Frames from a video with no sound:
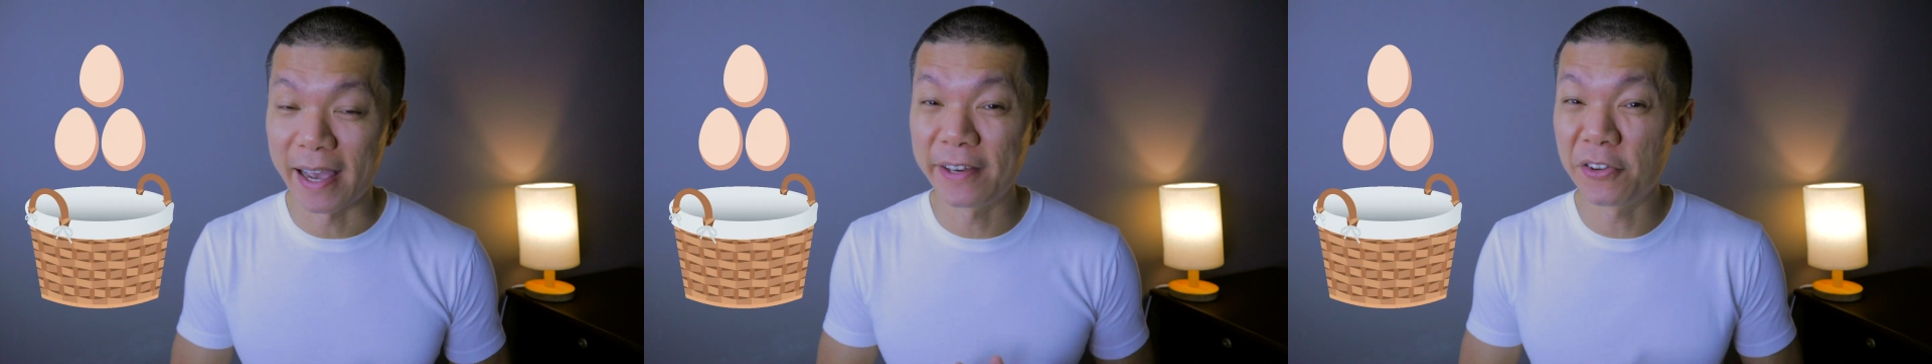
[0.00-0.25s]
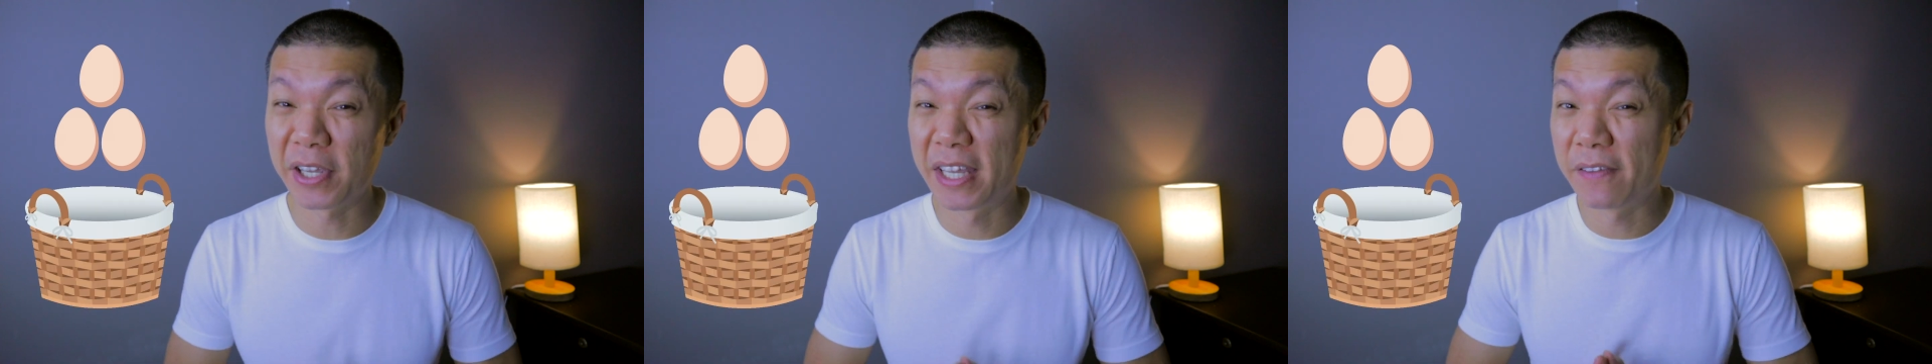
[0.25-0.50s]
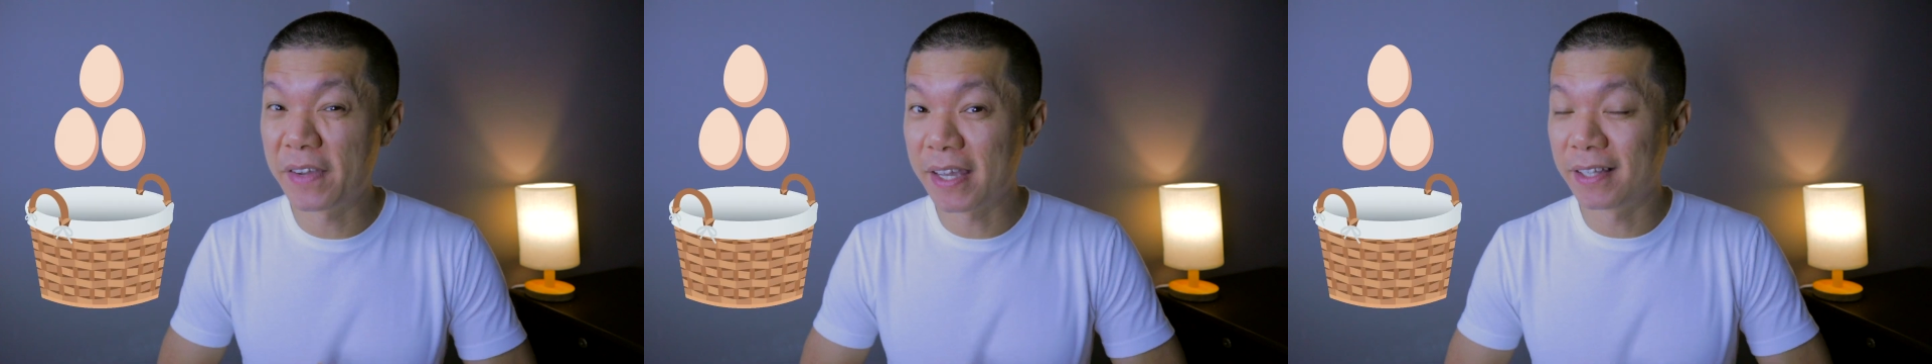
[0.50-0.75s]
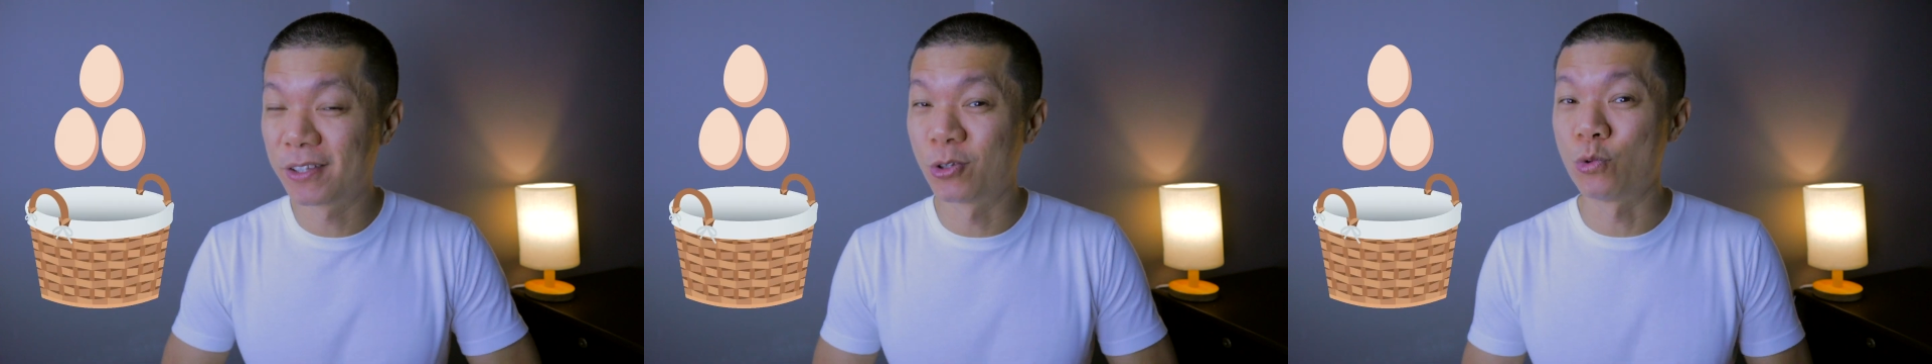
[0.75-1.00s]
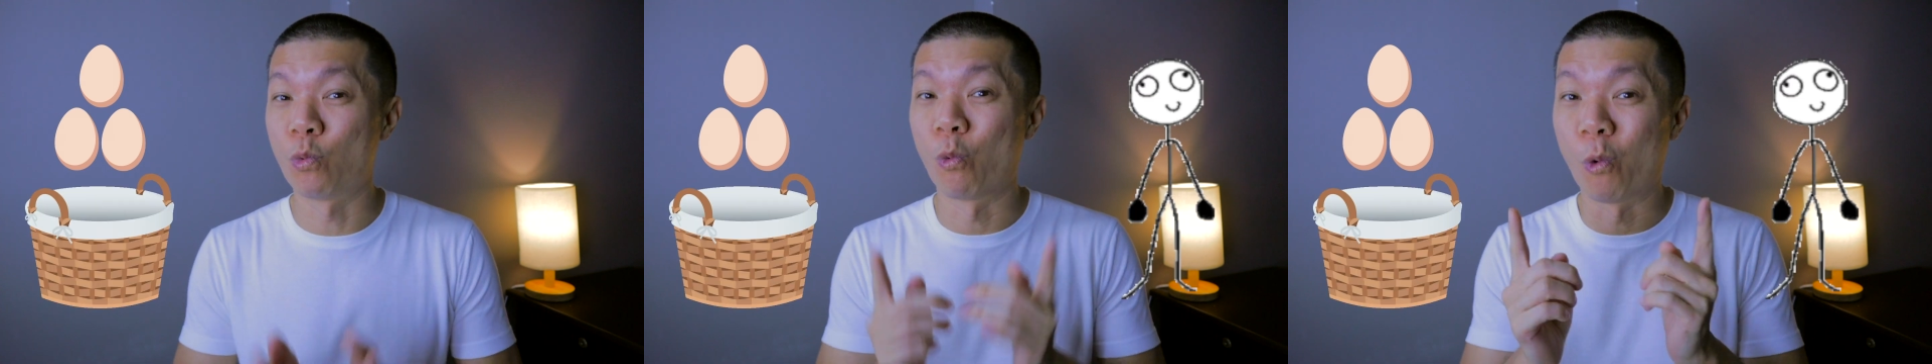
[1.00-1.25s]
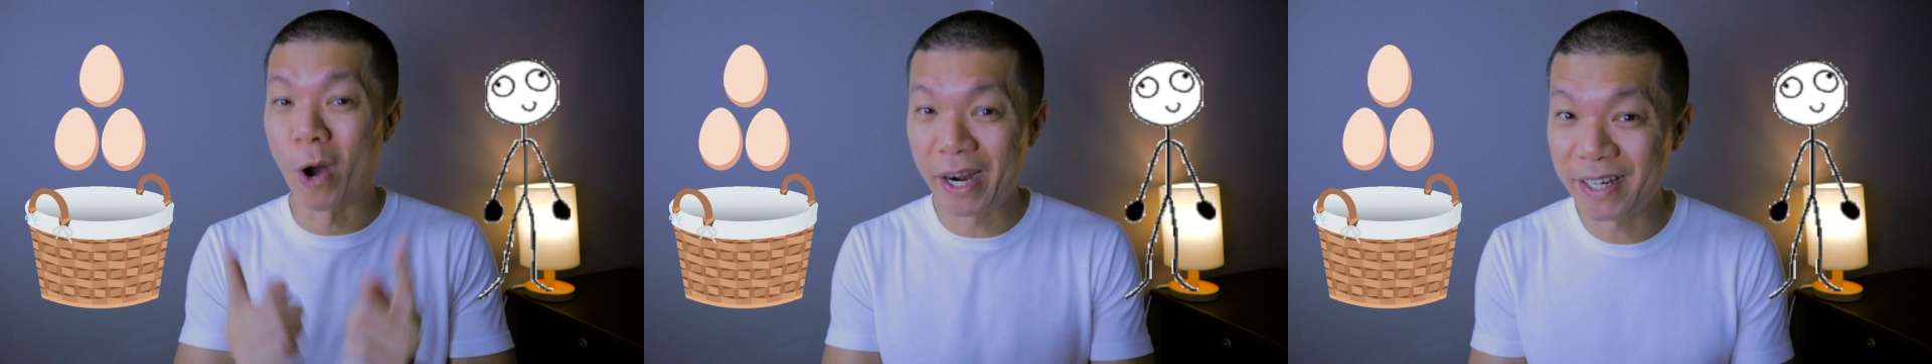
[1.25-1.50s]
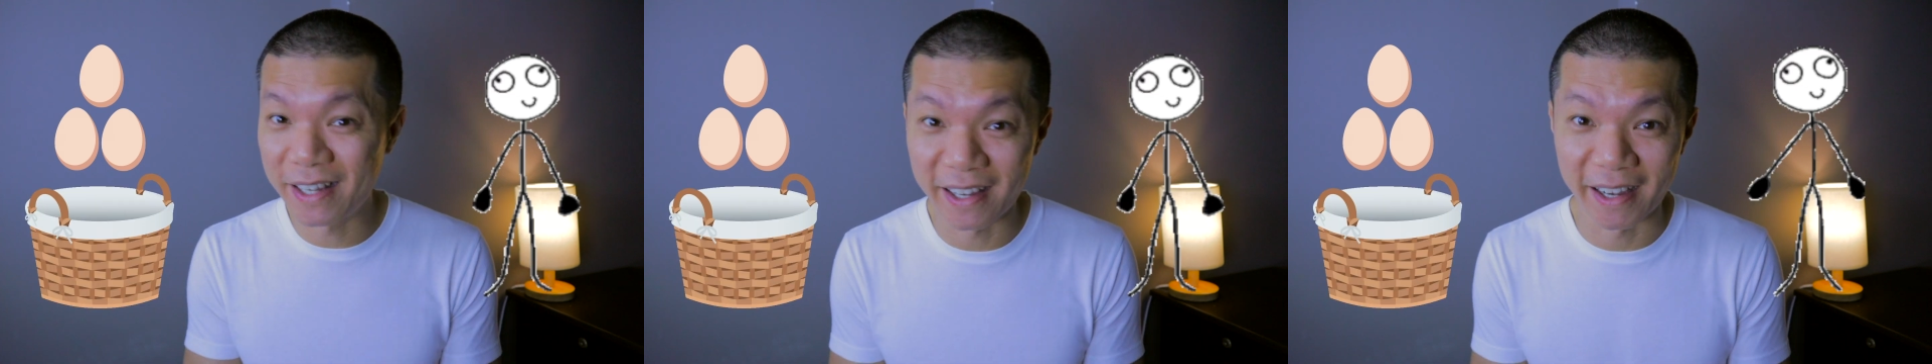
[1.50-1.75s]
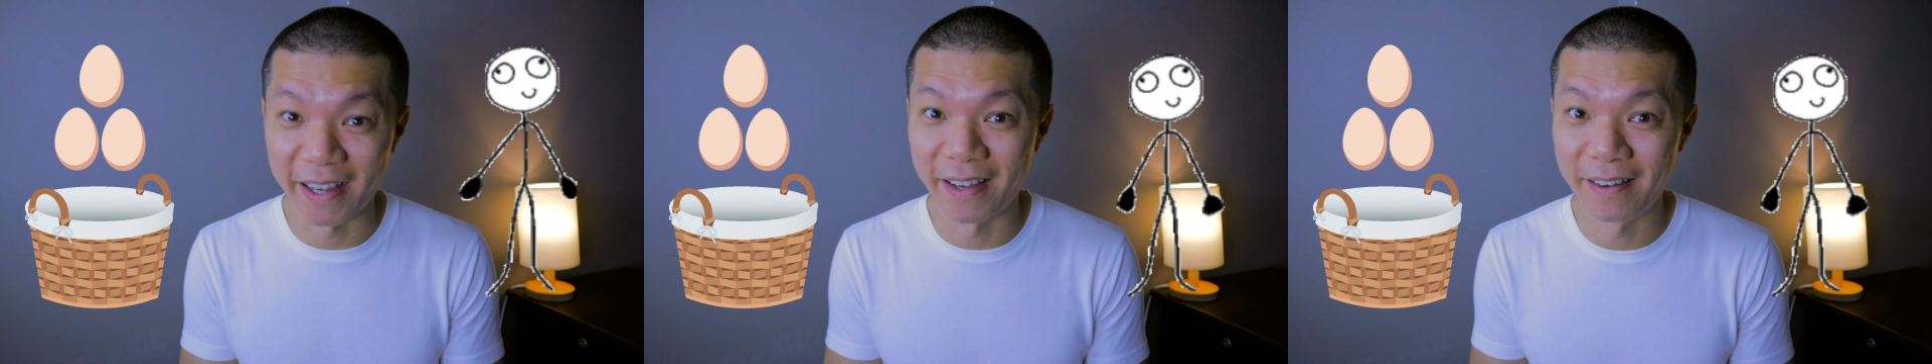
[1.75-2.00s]
and you're giving it to one
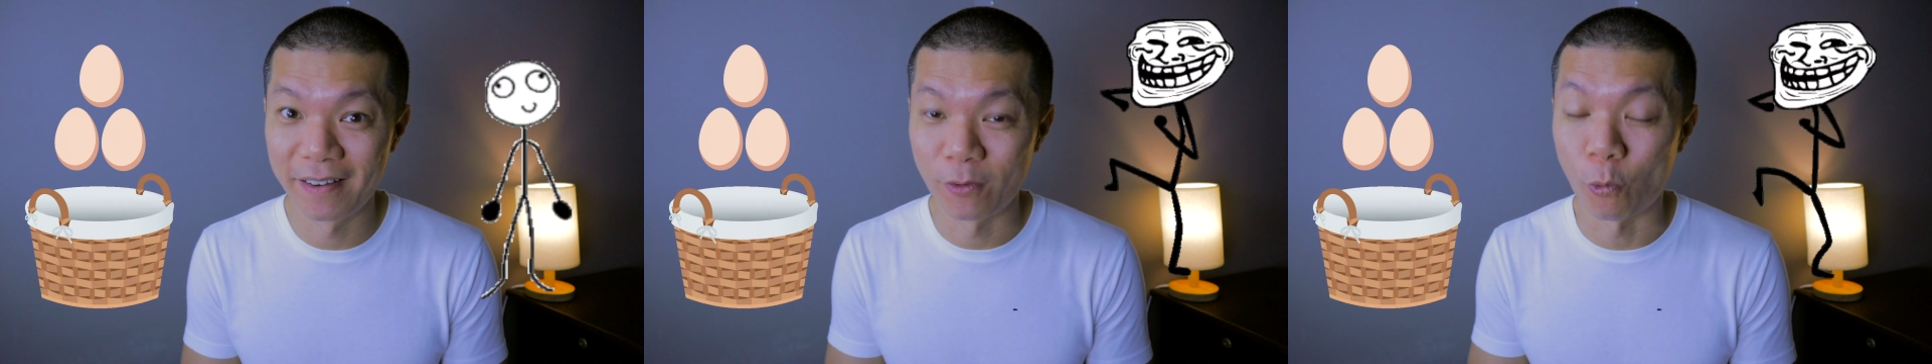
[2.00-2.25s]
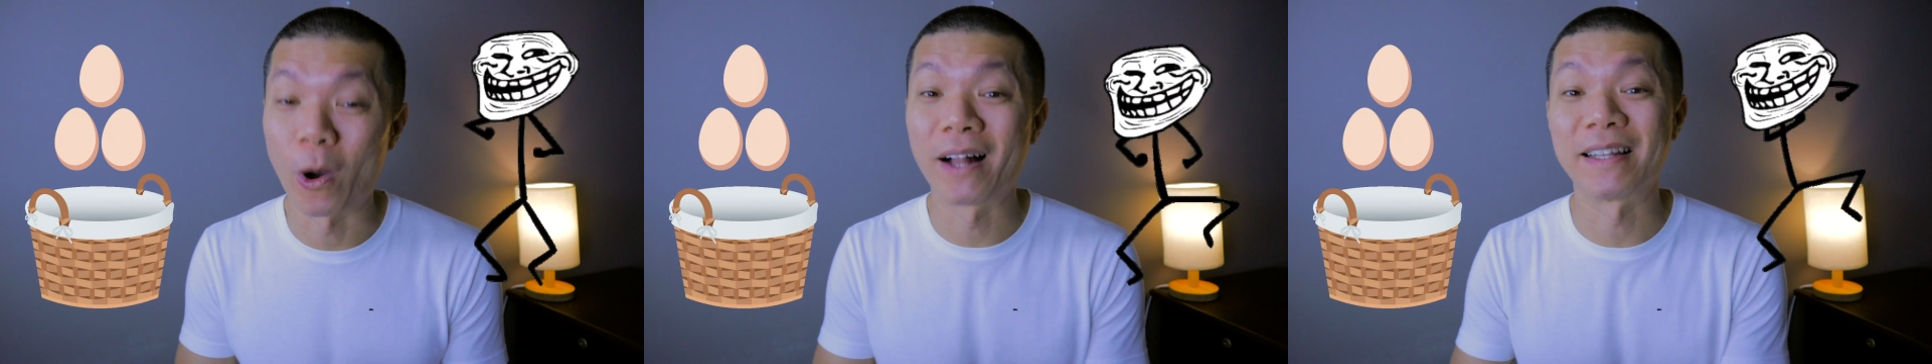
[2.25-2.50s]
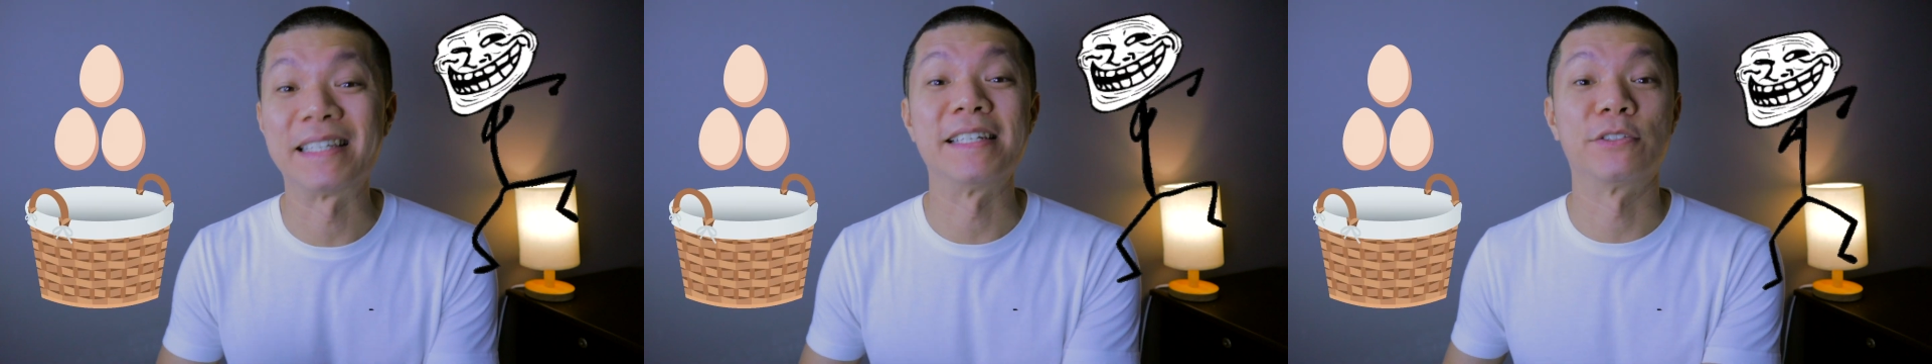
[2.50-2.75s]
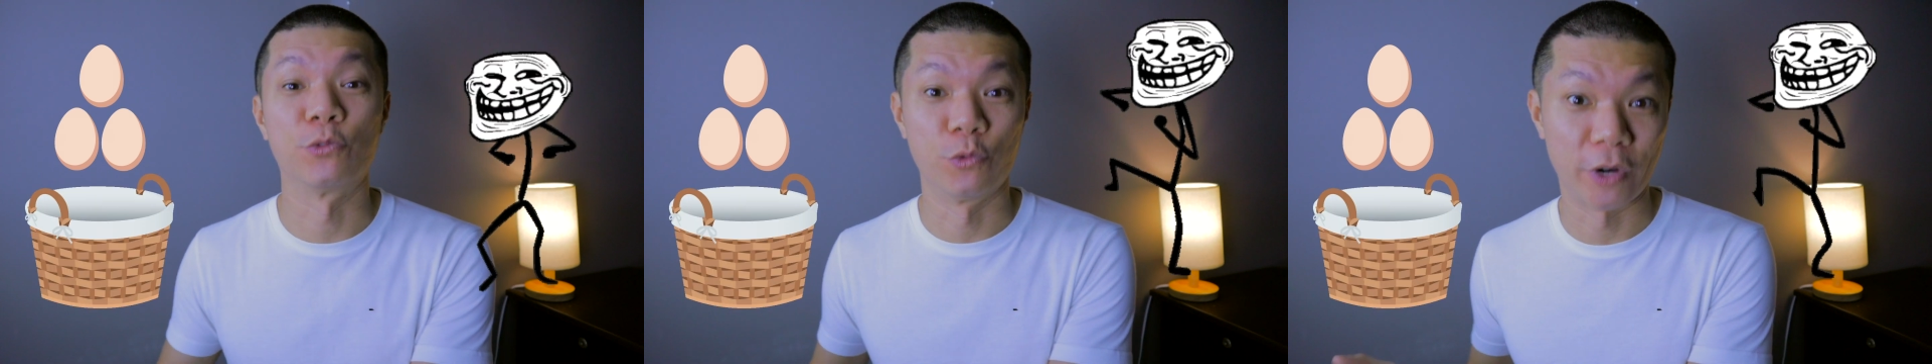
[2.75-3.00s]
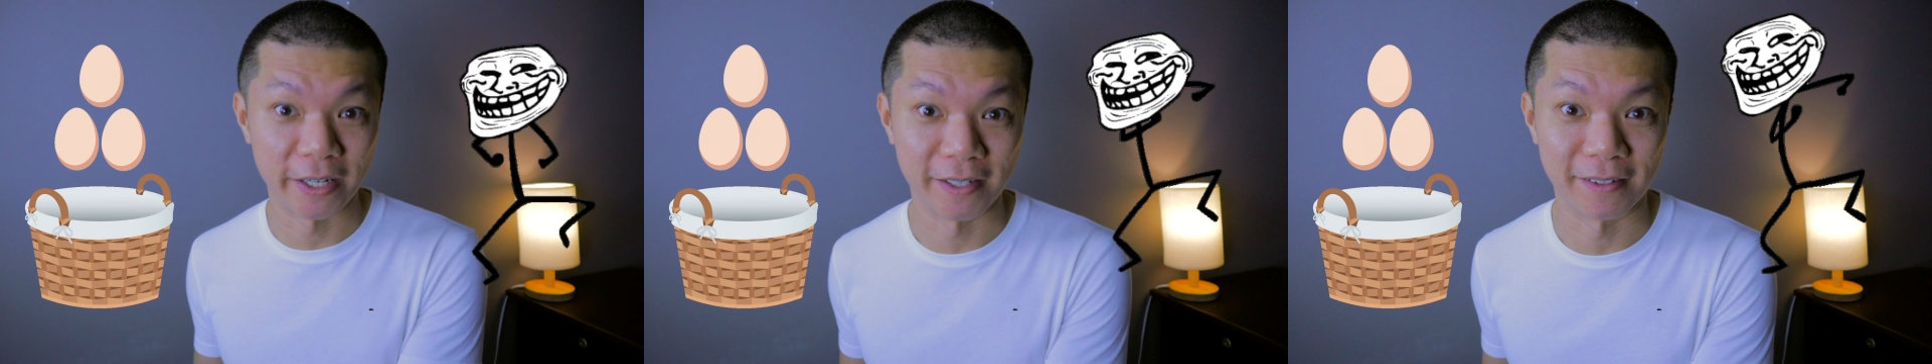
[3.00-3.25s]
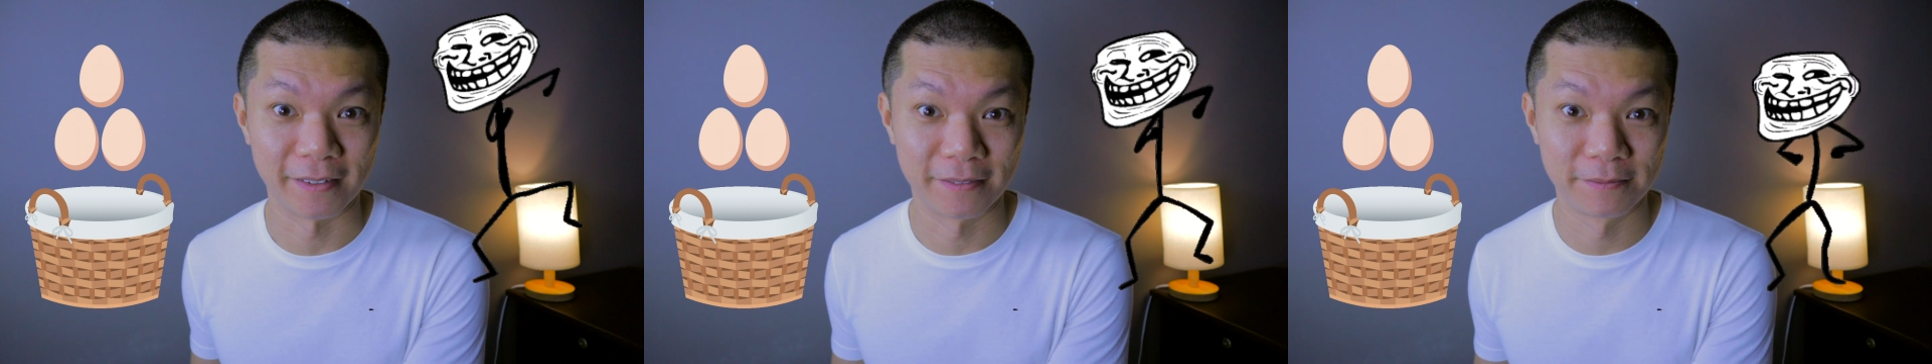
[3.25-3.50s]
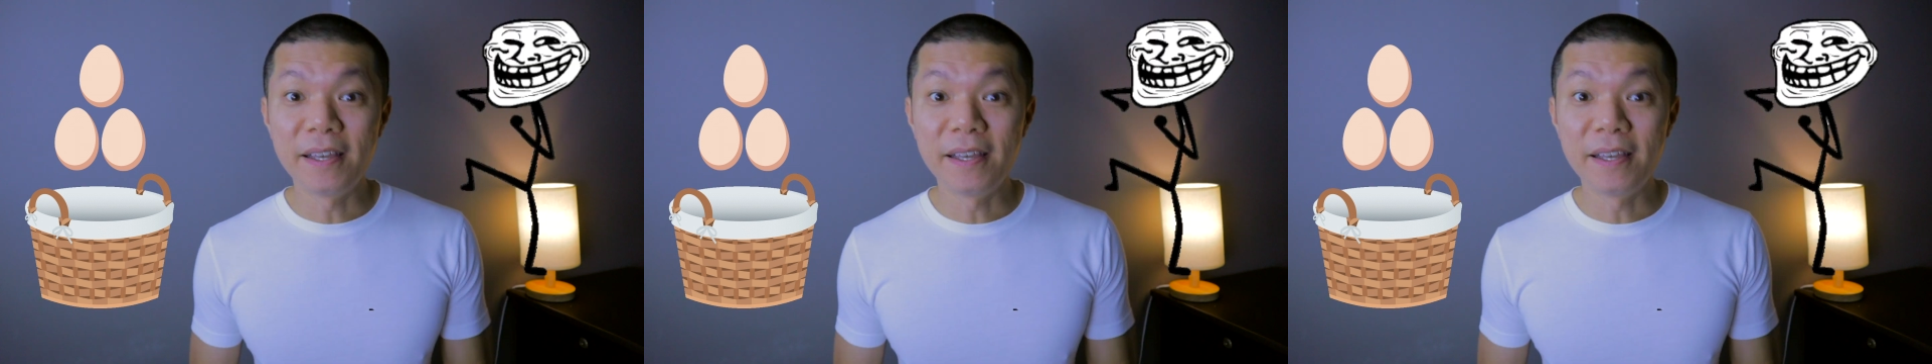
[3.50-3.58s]
guy while he's running.